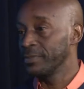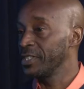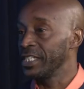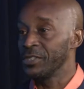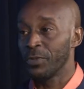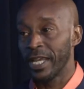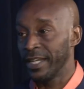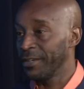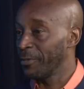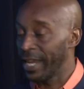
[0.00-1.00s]
she's
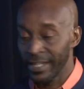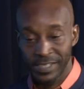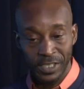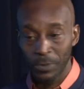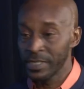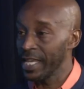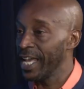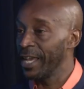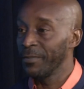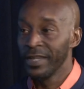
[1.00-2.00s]
ready, right?
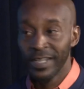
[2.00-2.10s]
Showtime,